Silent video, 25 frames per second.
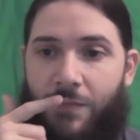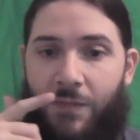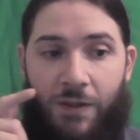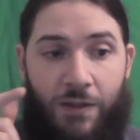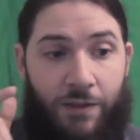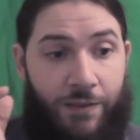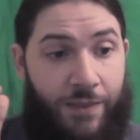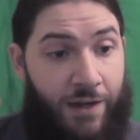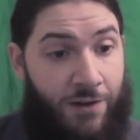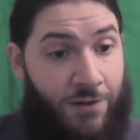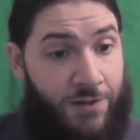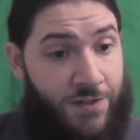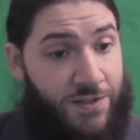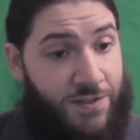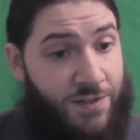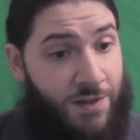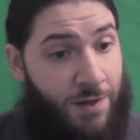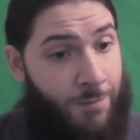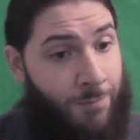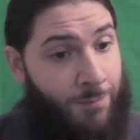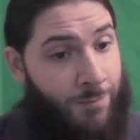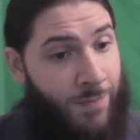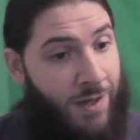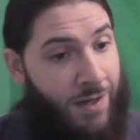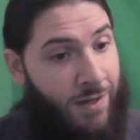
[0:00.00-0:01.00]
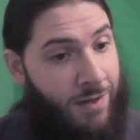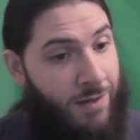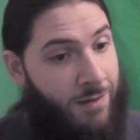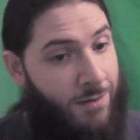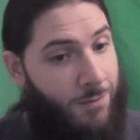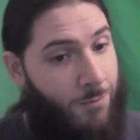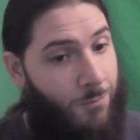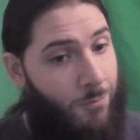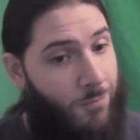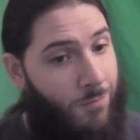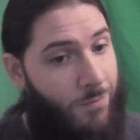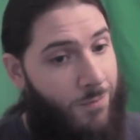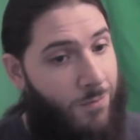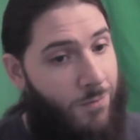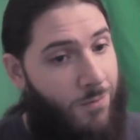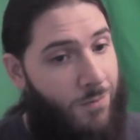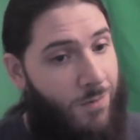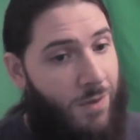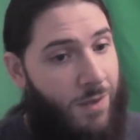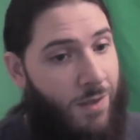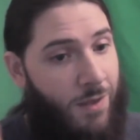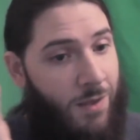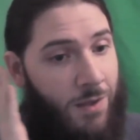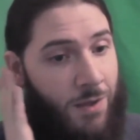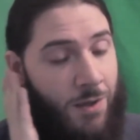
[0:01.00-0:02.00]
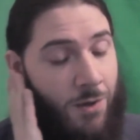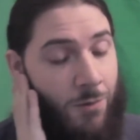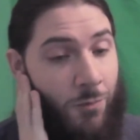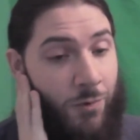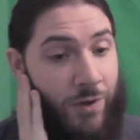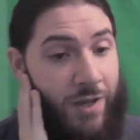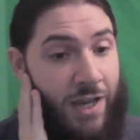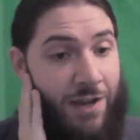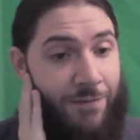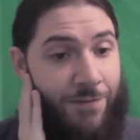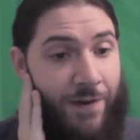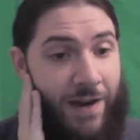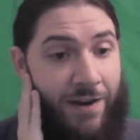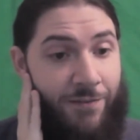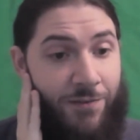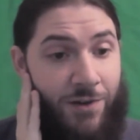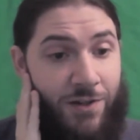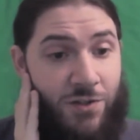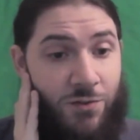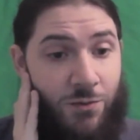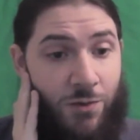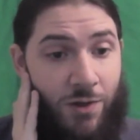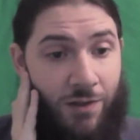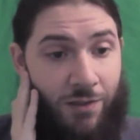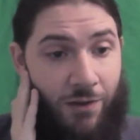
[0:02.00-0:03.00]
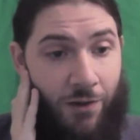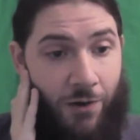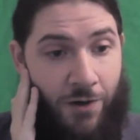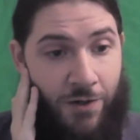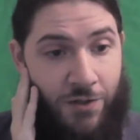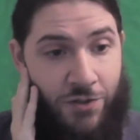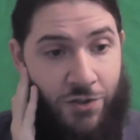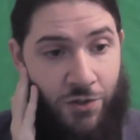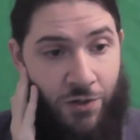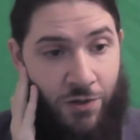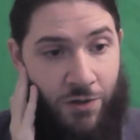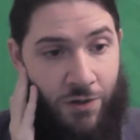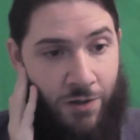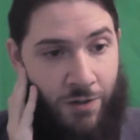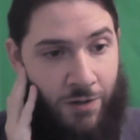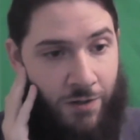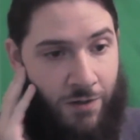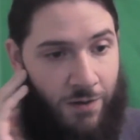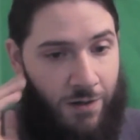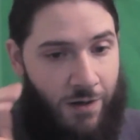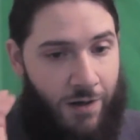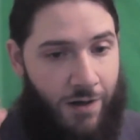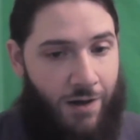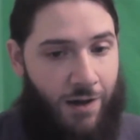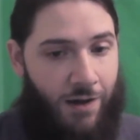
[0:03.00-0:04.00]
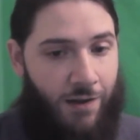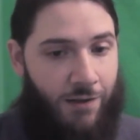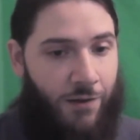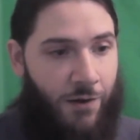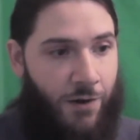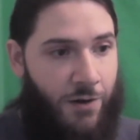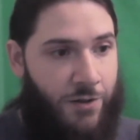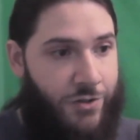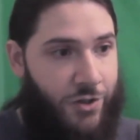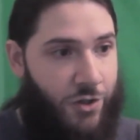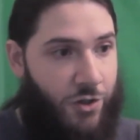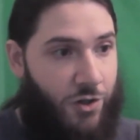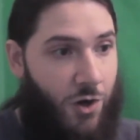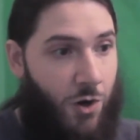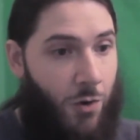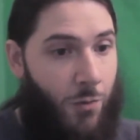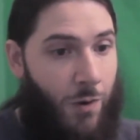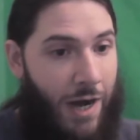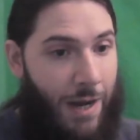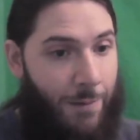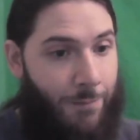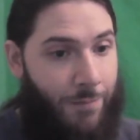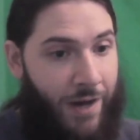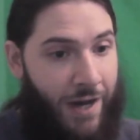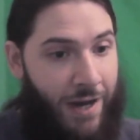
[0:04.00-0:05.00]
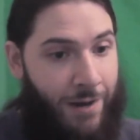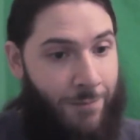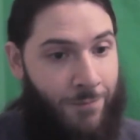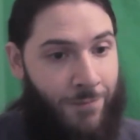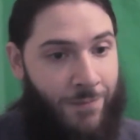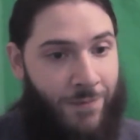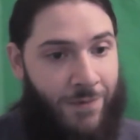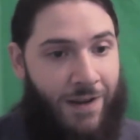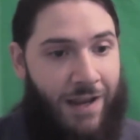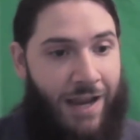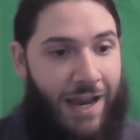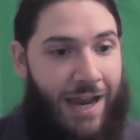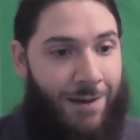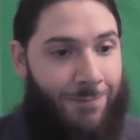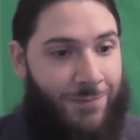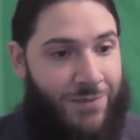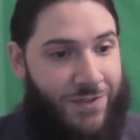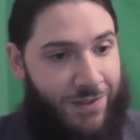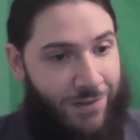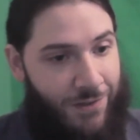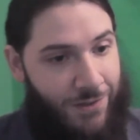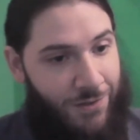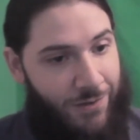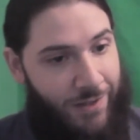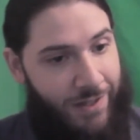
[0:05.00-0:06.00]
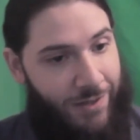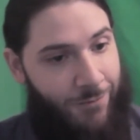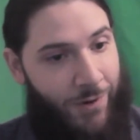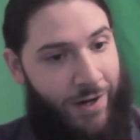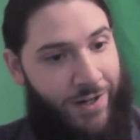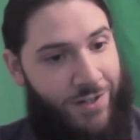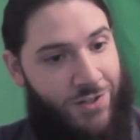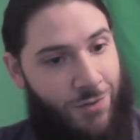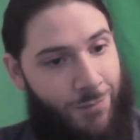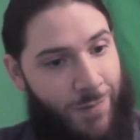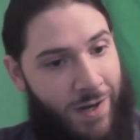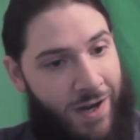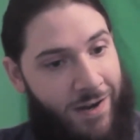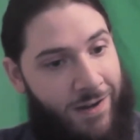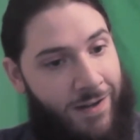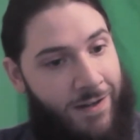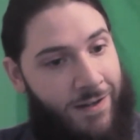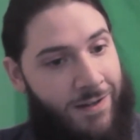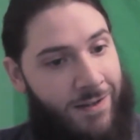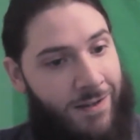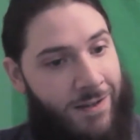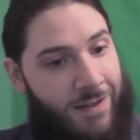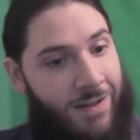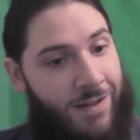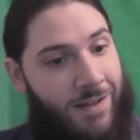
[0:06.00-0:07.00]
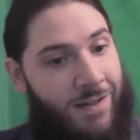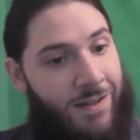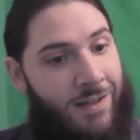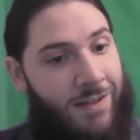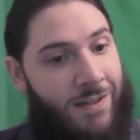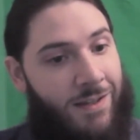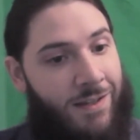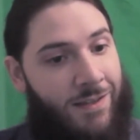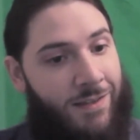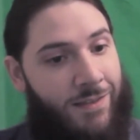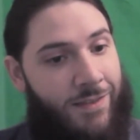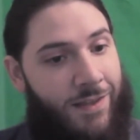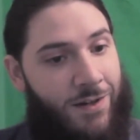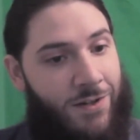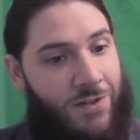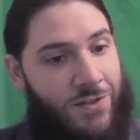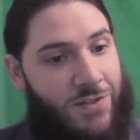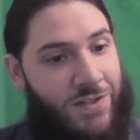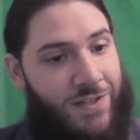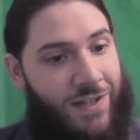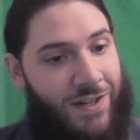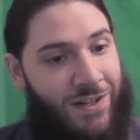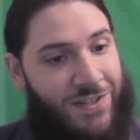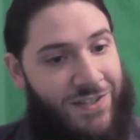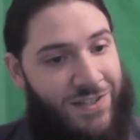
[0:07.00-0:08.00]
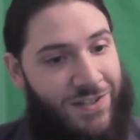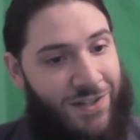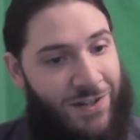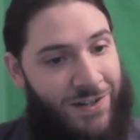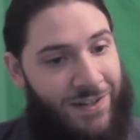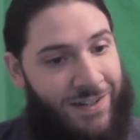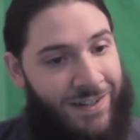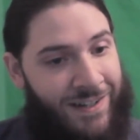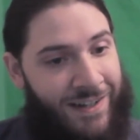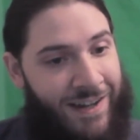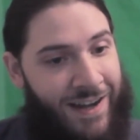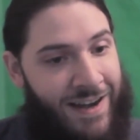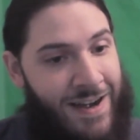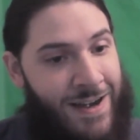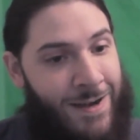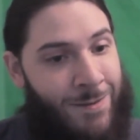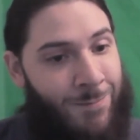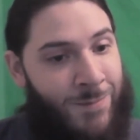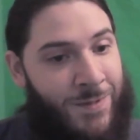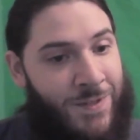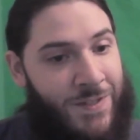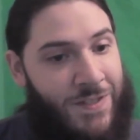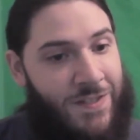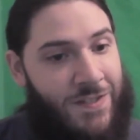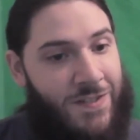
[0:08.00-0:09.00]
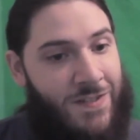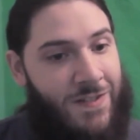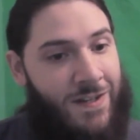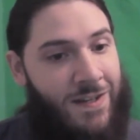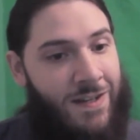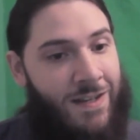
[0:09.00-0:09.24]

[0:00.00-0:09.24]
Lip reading: There's some well, yeah, if I ever do a larger co-op game, absolutely Razorback. There's certain games.